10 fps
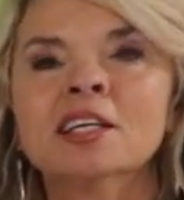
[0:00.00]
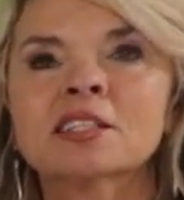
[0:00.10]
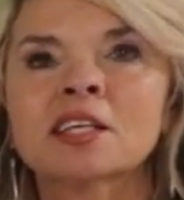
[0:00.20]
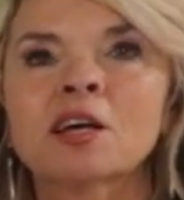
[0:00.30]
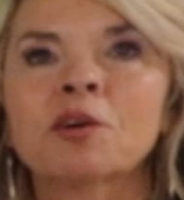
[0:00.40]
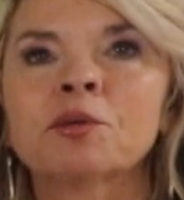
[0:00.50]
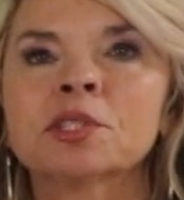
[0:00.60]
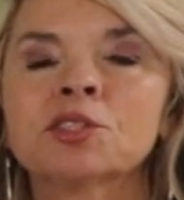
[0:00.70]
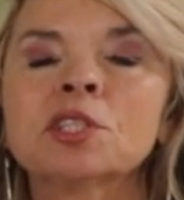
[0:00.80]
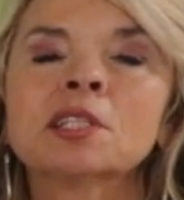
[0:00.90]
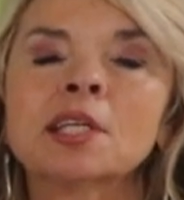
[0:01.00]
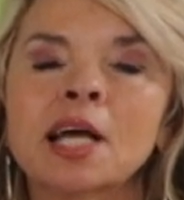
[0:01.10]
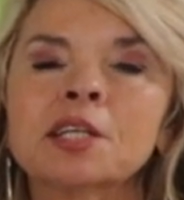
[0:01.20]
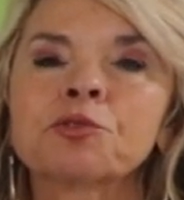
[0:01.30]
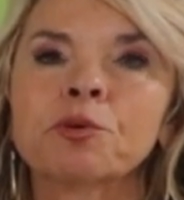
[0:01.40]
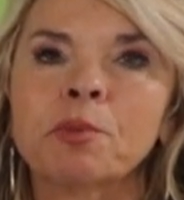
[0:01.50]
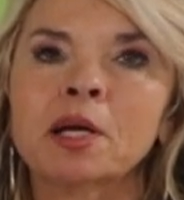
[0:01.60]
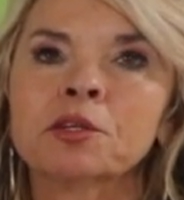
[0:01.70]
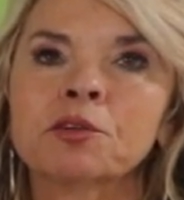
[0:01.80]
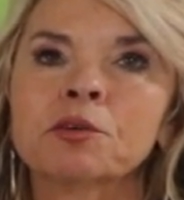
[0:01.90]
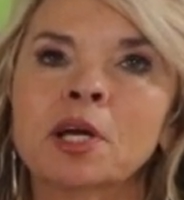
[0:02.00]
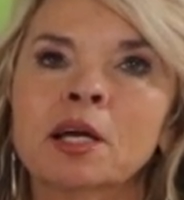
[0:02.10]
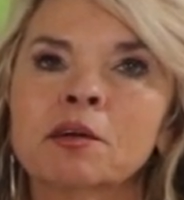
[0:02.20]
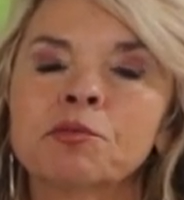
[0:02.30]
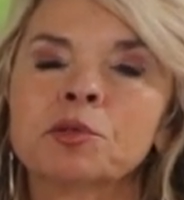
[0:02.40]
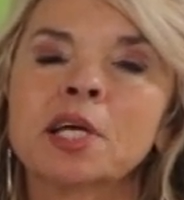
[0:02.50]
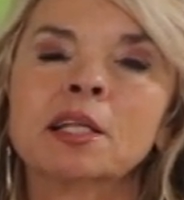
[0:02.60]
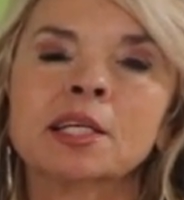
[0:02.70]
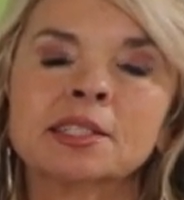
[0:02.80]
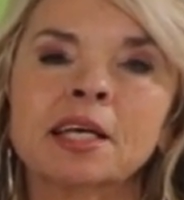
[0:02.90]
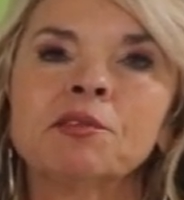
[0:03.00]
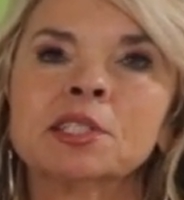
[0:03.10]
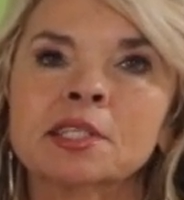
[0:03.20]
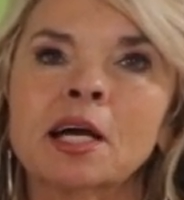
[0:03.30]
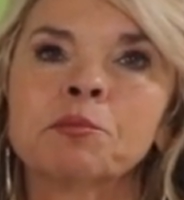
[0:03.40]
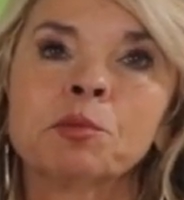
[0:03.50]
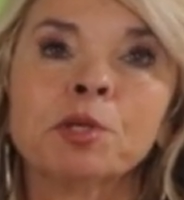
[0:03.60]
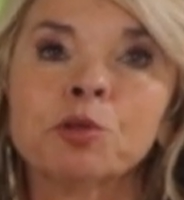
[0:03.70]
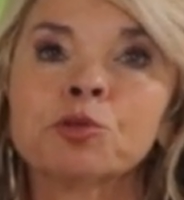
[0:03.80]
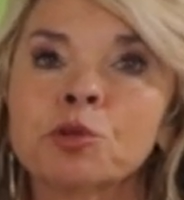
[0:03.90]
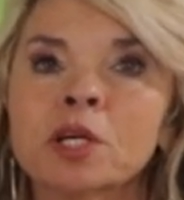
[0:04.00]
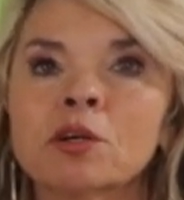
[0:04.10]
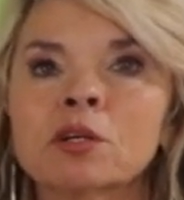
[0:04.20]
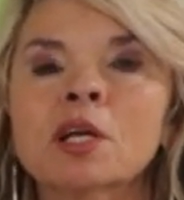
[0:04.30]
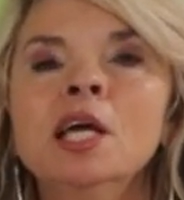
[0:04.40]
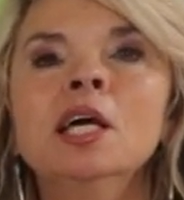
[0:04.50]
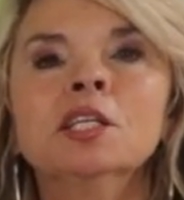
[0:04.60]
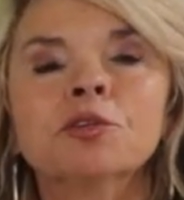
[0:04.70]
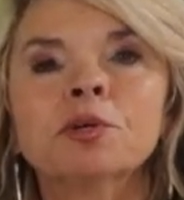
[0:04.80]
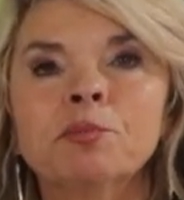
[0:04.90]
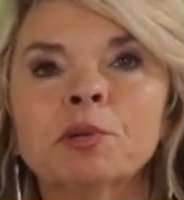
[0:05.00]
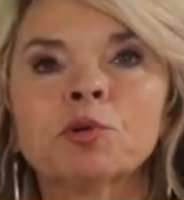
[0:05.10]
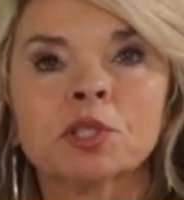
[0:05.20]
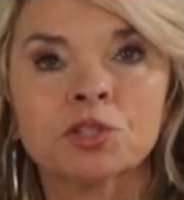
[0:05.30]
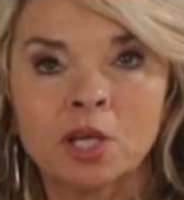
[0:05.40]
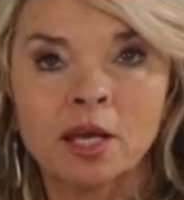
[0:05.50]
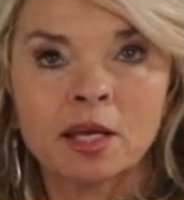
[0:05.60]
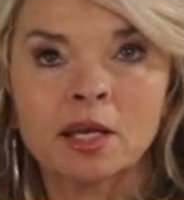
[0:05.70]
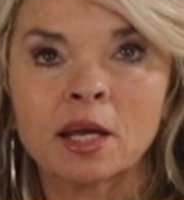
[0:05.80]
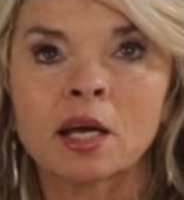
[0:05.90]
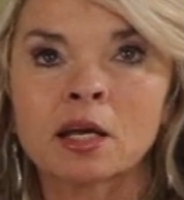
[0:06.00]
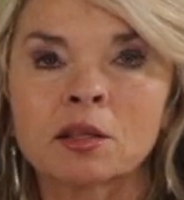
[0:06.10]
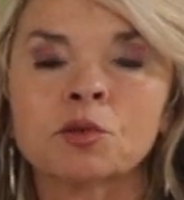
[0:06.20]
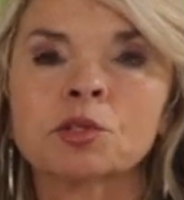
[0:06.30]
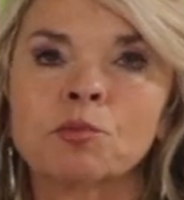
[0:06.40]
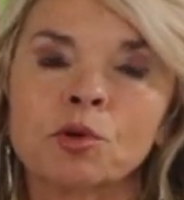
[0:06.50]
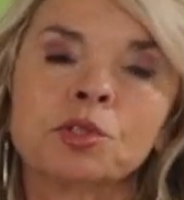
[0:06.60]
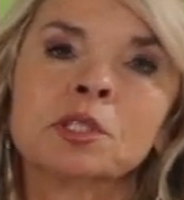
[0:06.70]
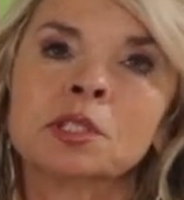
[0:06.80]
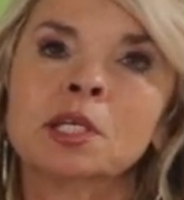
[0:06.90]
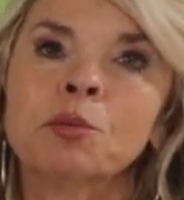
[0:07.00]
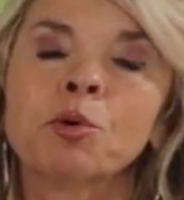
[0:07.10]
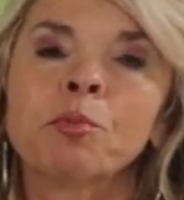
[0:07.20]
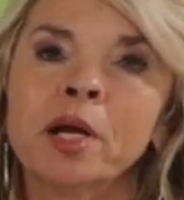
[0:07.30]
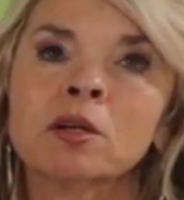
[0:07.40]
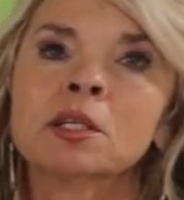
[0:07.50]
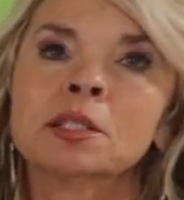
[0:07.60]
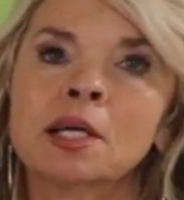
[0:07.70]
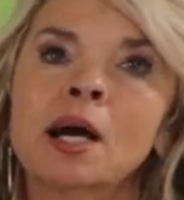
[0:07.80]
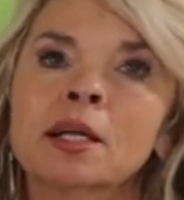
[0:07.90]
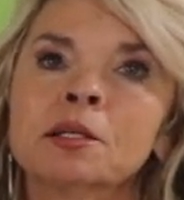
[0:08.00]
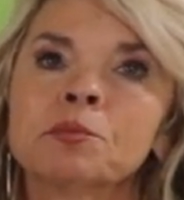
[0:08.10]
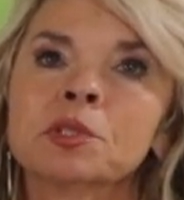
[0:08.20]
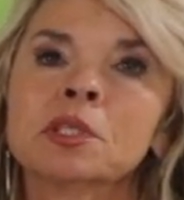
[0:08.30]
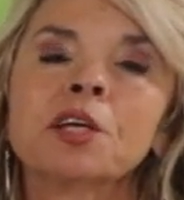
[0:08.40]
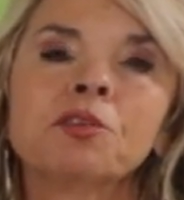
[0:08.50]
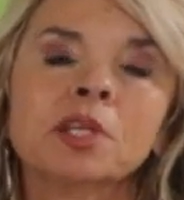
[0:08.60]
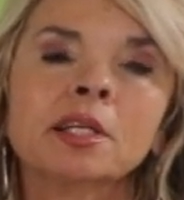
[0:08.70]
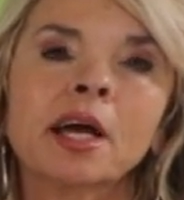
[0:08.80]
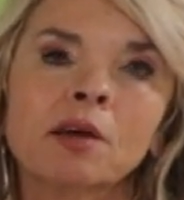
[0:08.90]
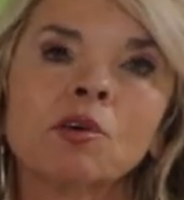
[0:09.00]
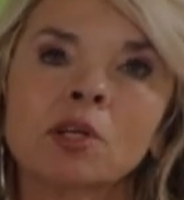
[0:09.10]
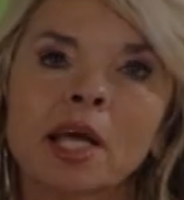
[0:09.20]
So it's just a nice reminder uh, for daylight savings time to be your trigger to remember to check uh, those emergency preparedness items that you need to have on